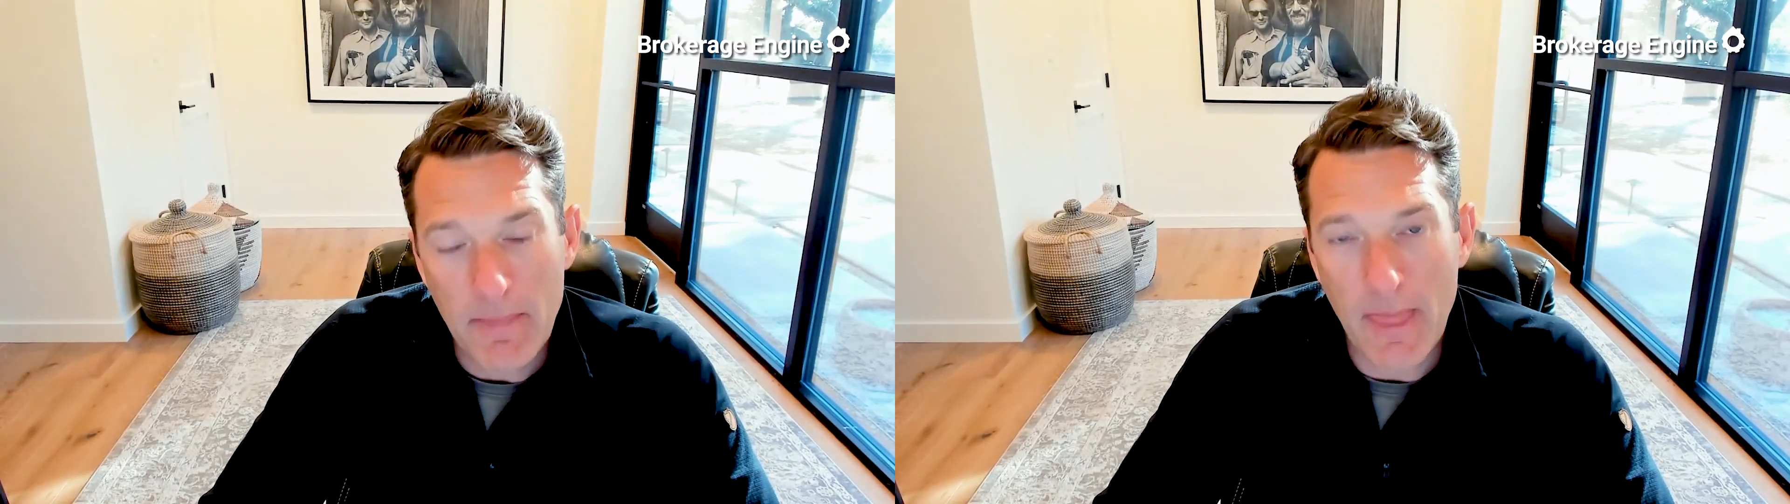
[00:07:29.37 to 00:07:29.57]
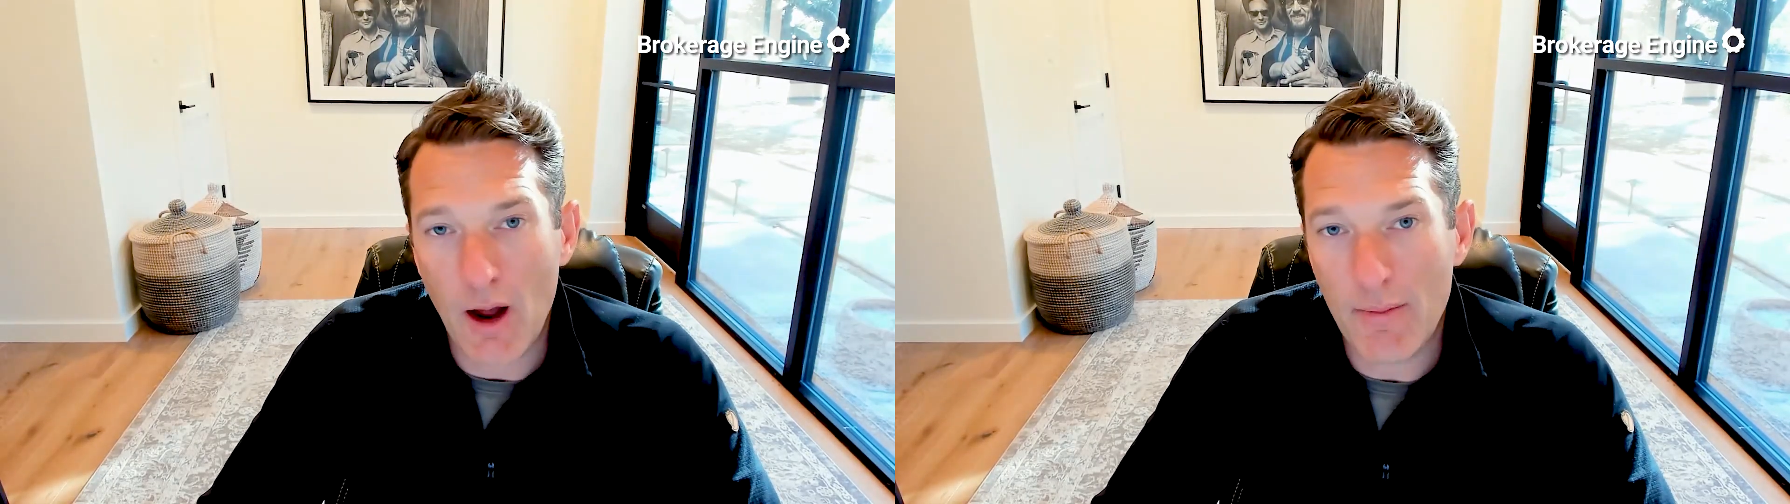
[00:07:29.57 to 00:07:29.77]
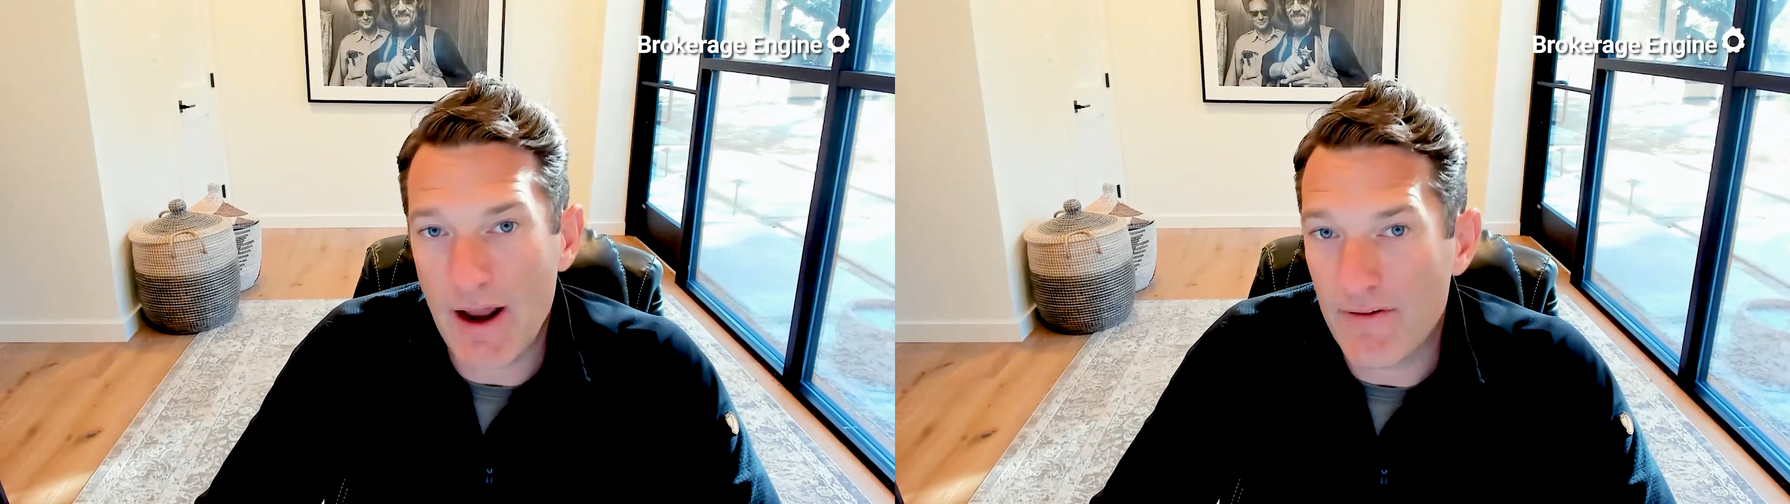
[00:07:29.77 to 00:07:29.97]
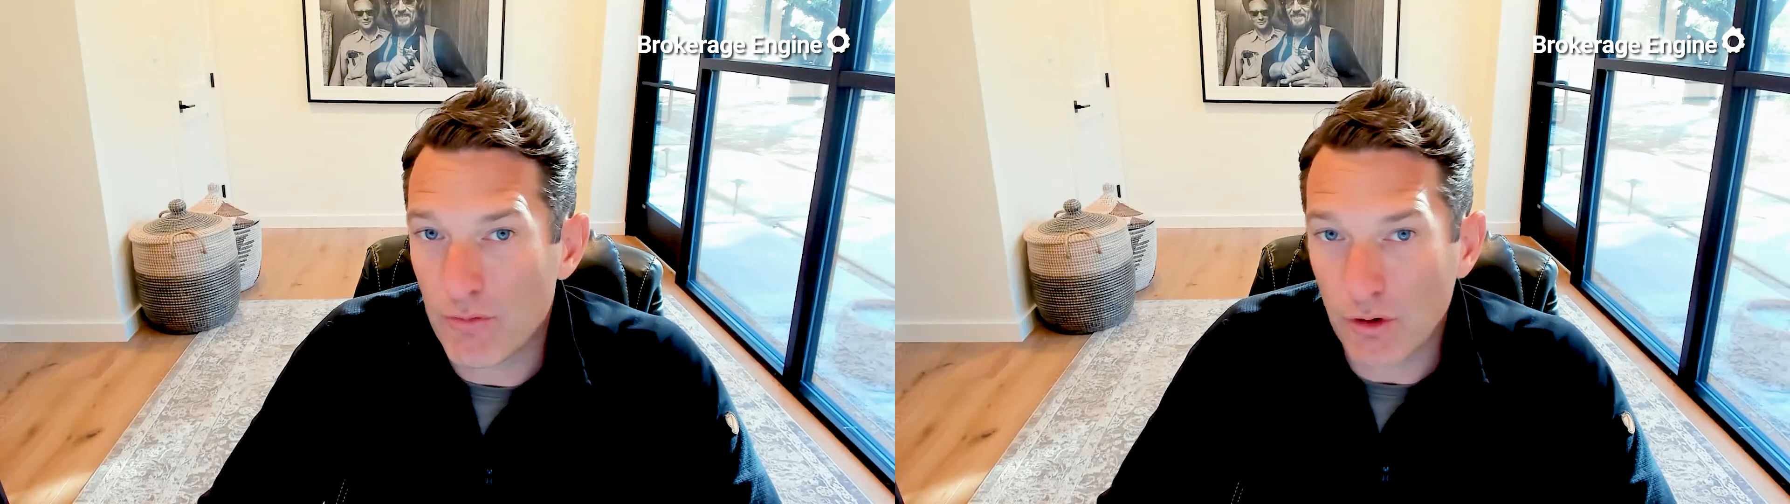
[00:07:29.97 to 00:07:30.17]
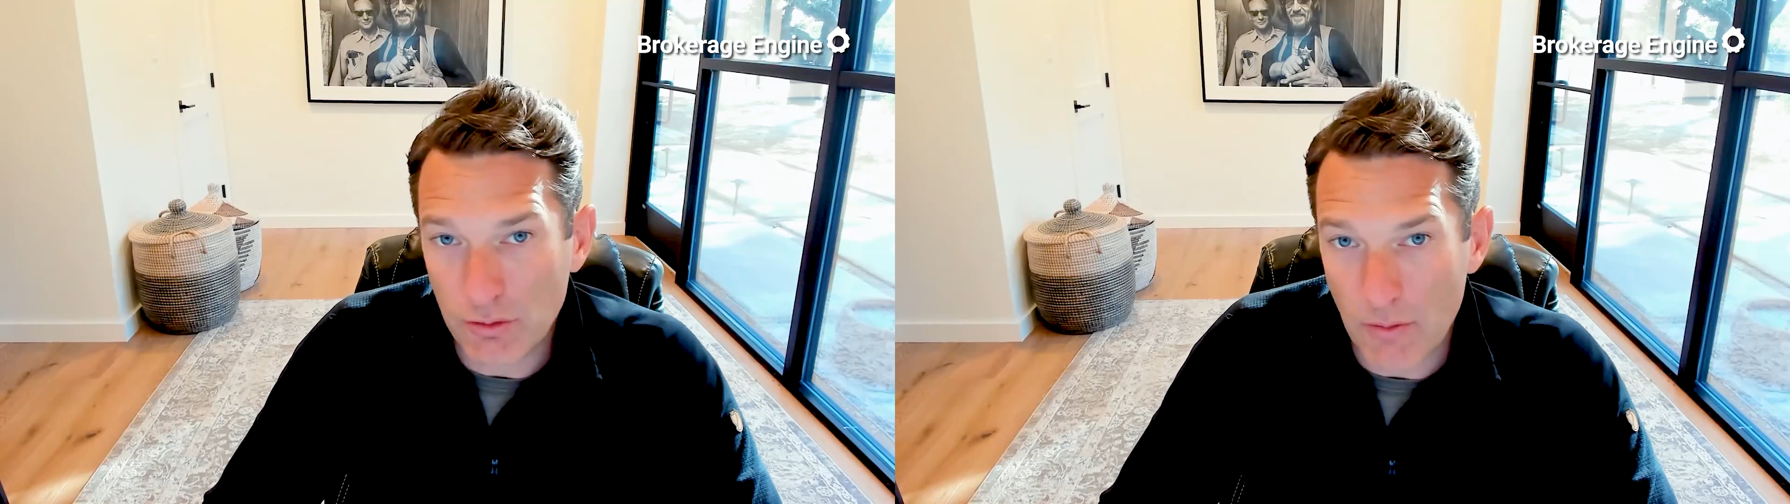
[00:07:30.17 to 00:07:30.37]
and have
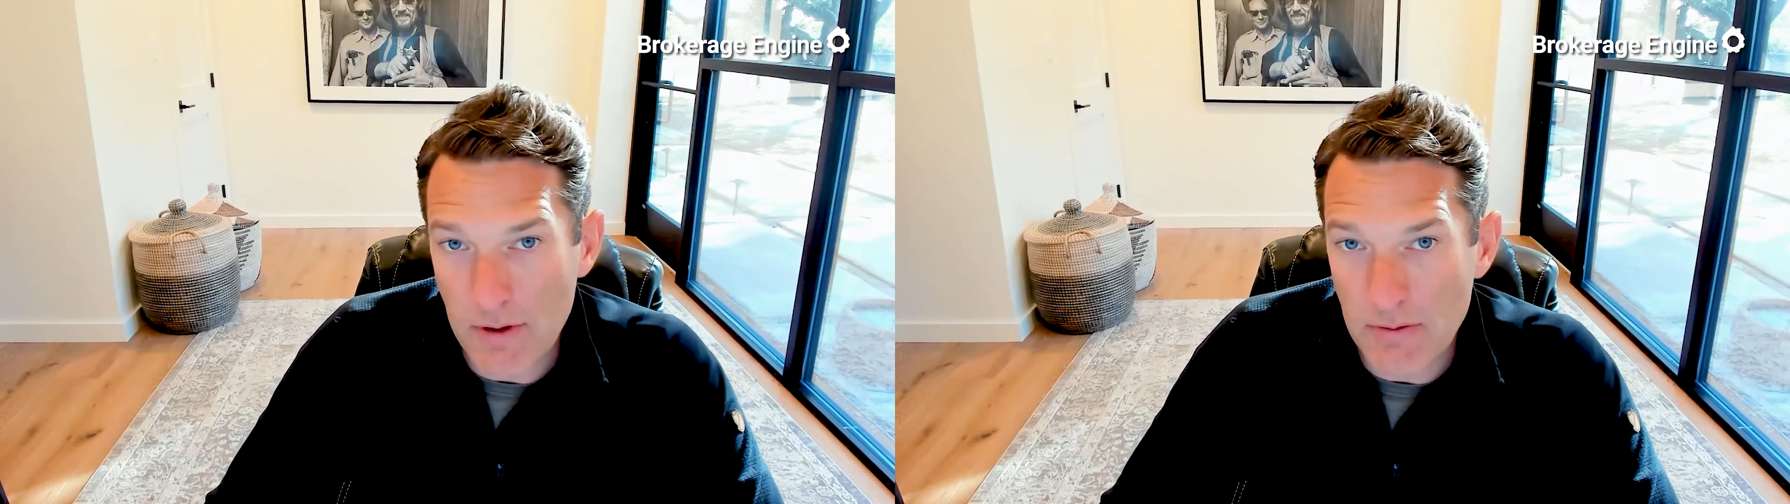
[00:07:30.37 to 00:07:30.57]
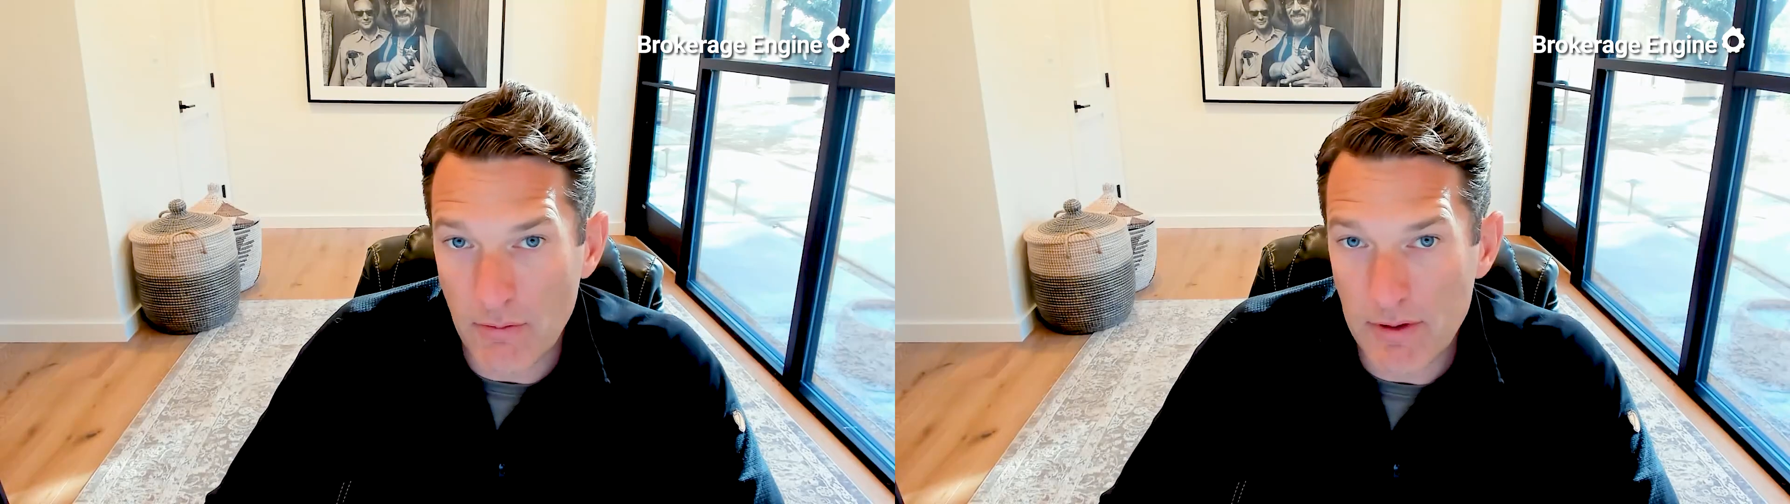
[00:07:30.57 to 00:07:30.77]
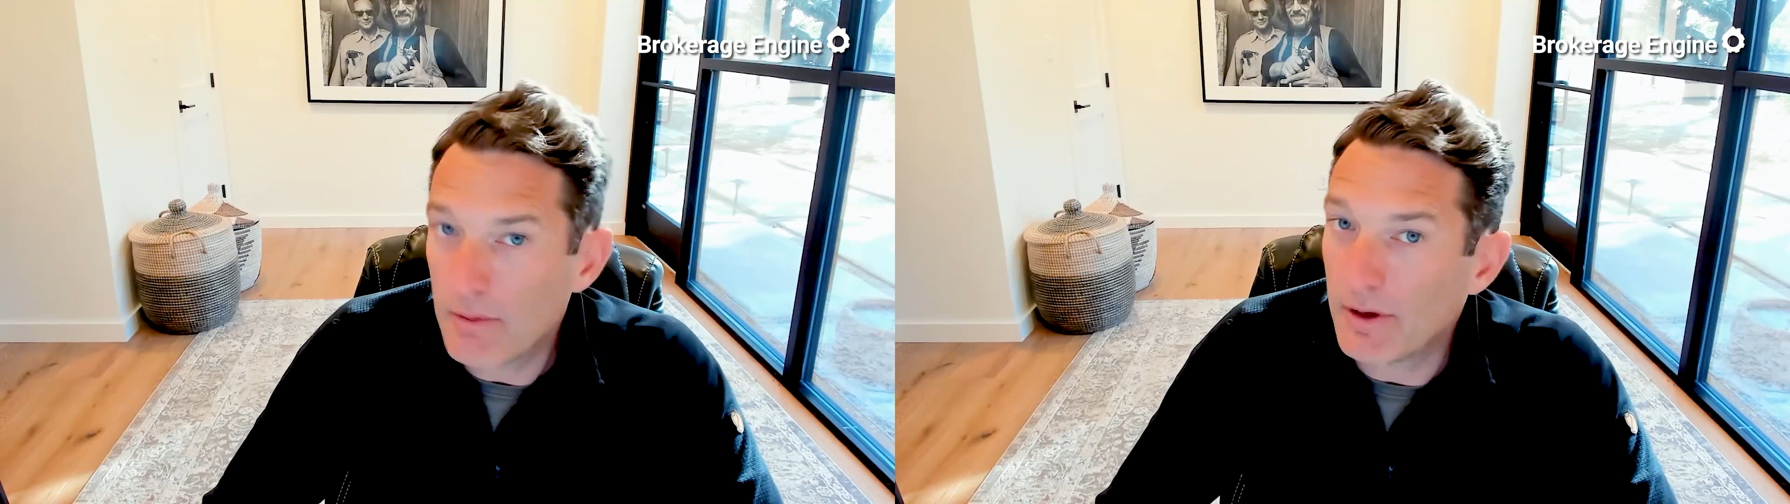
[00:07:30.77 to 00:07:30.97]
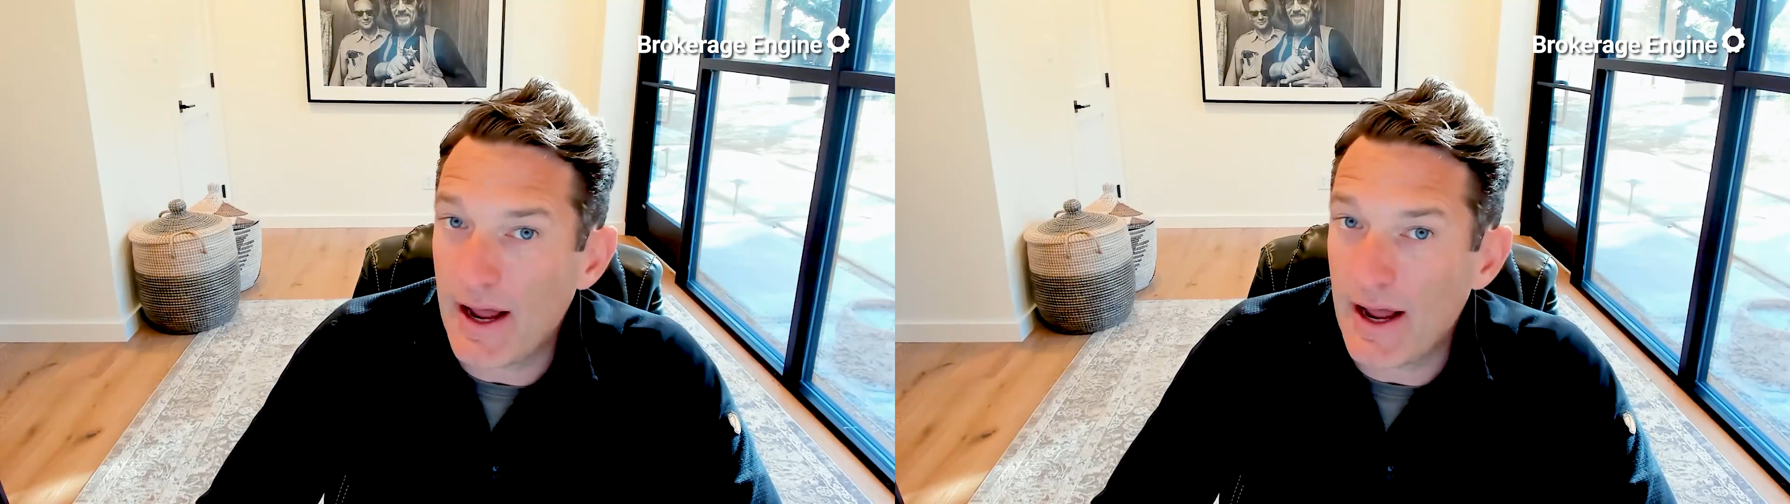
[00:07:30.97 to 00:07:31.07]
multiple people be able